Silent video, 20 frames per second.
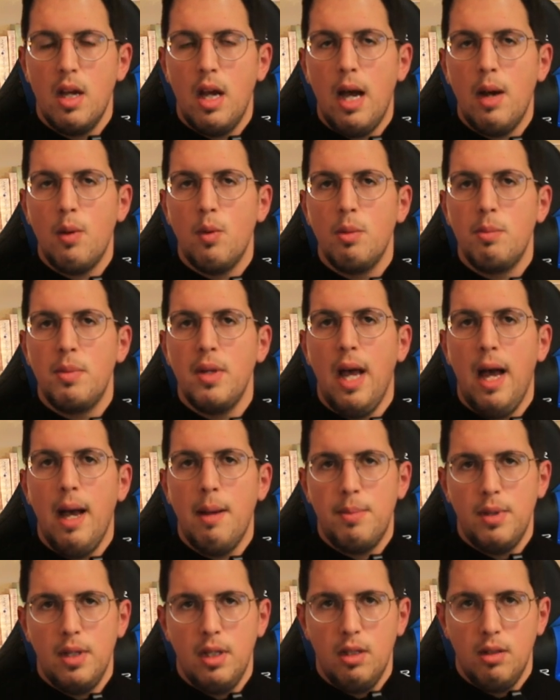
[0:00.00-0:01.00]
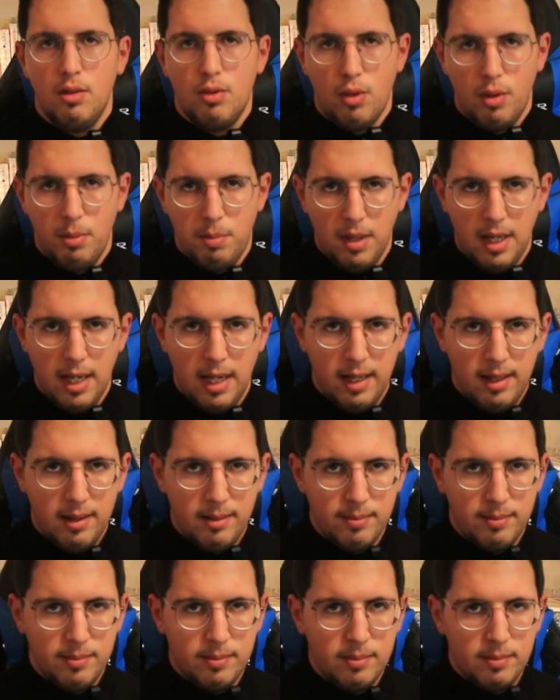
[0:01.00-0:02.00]
I will be happy to reply.
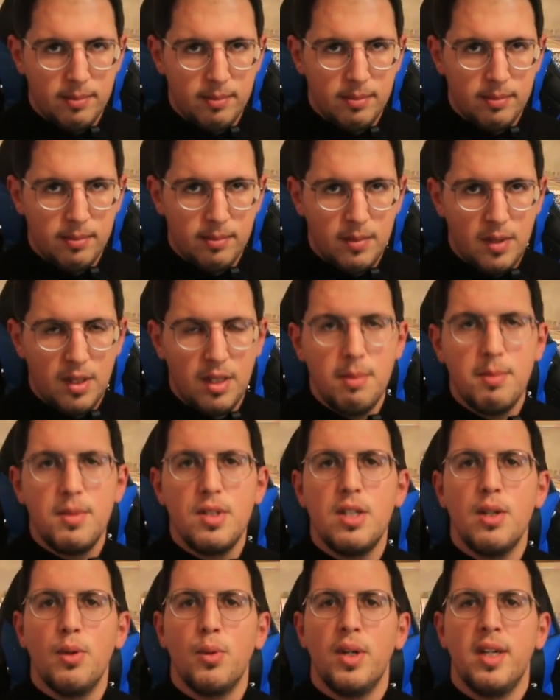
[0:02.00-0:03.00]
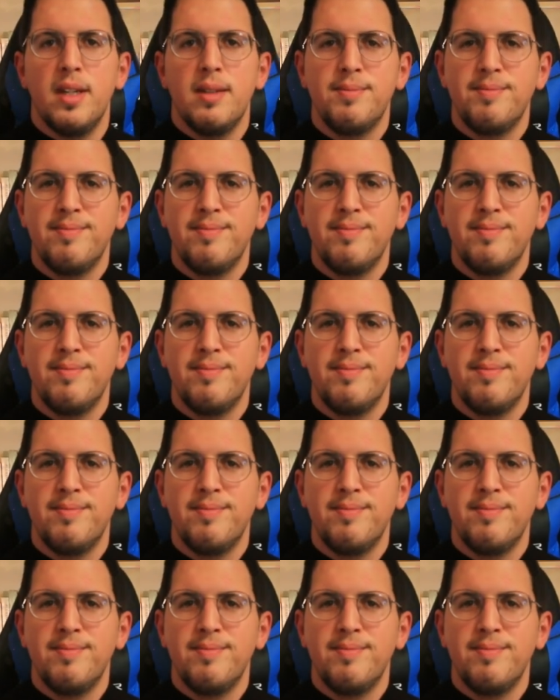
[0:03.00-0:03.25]
Thiminsiwin.